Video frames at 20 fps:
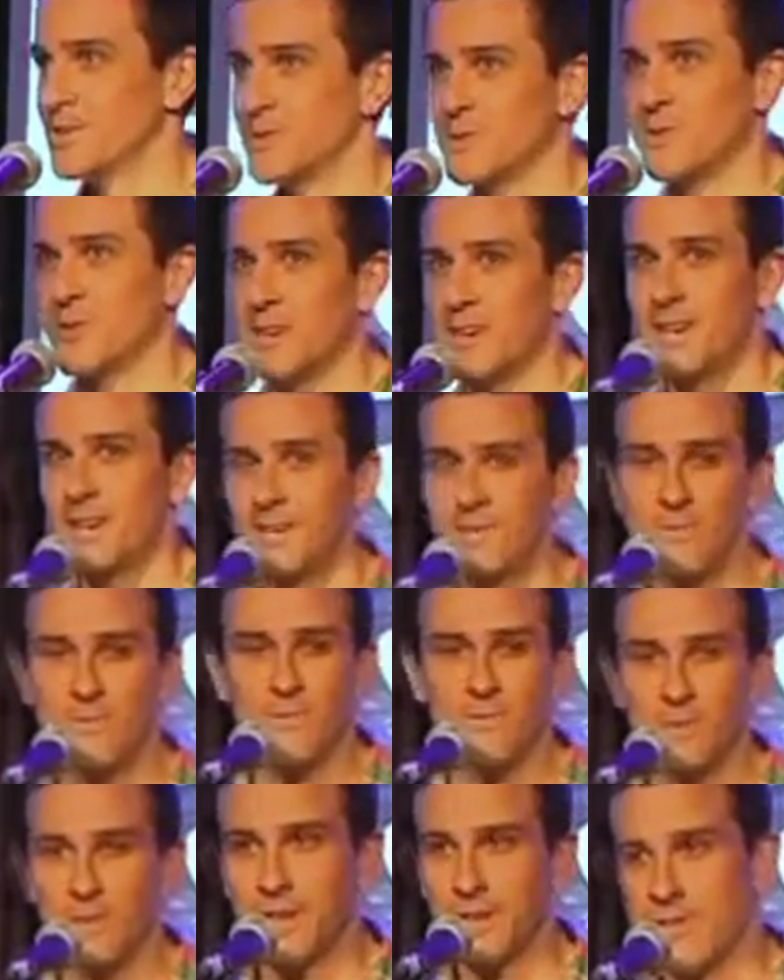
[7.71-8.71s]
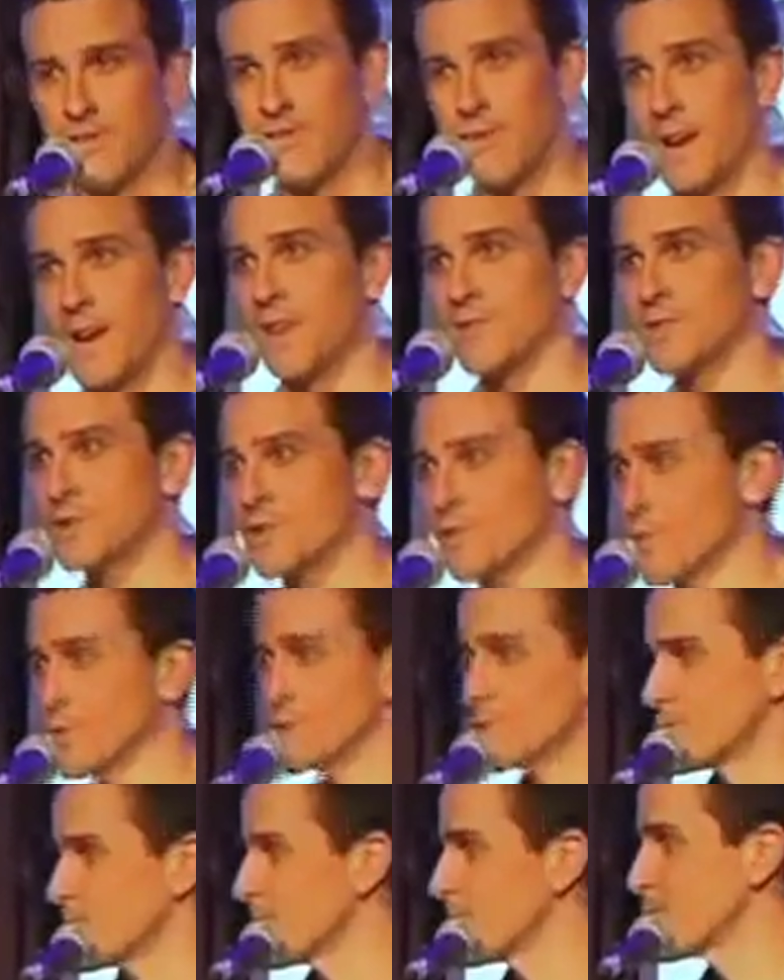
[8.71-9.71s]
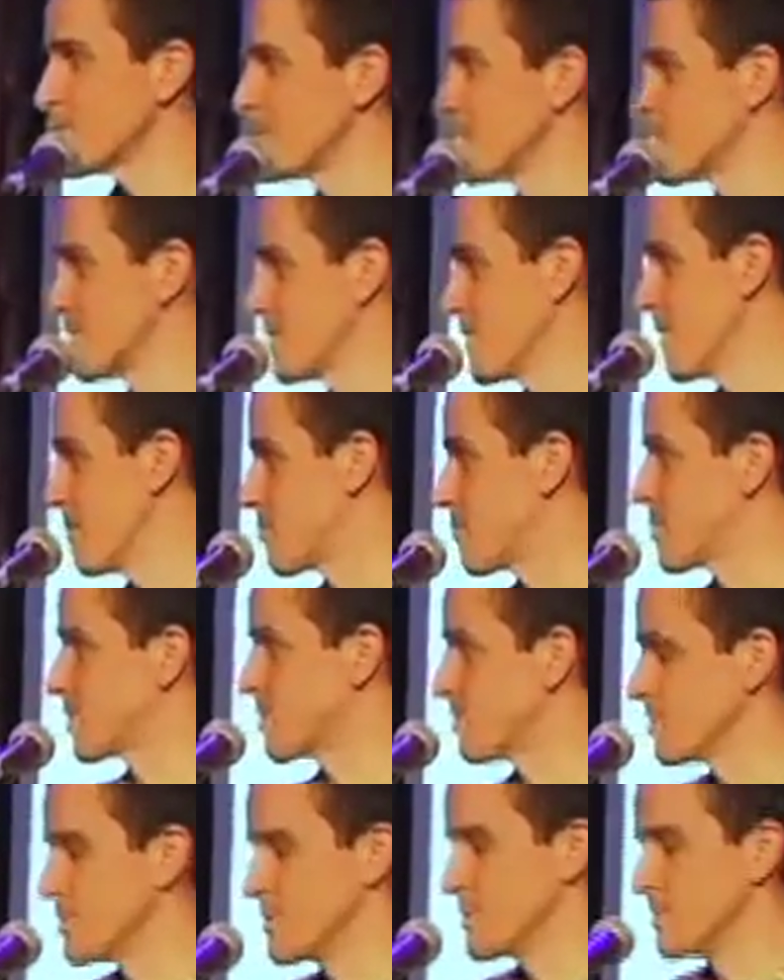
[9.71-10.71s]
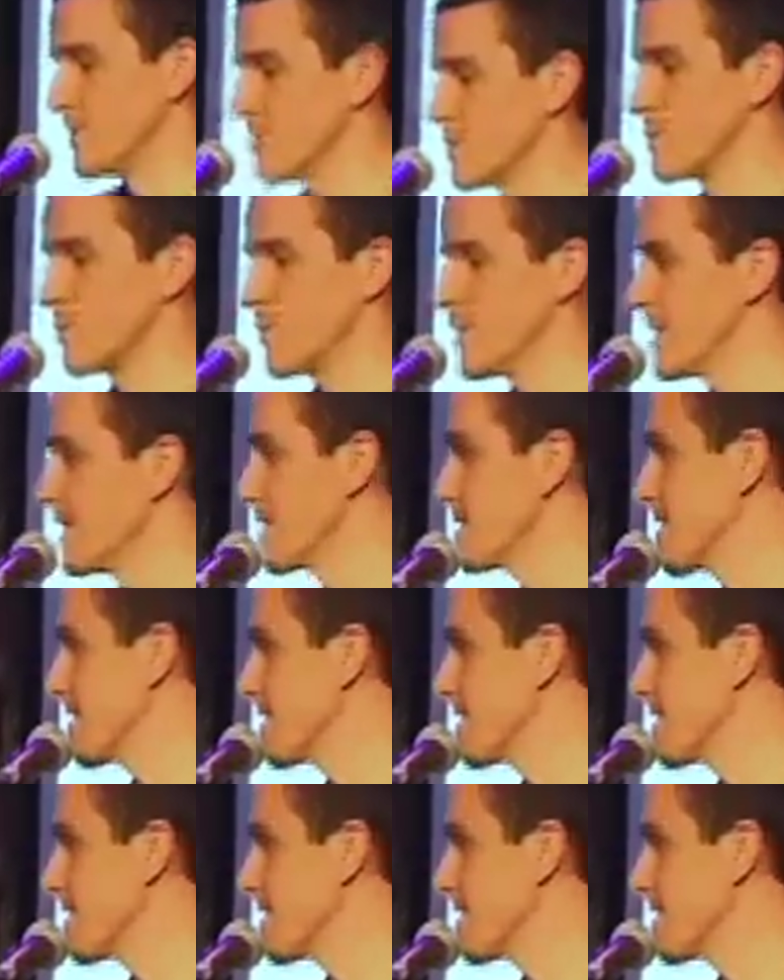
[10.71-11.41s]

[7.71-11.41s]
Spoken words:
so I have like 5 short stories, so if that precludes me from winning,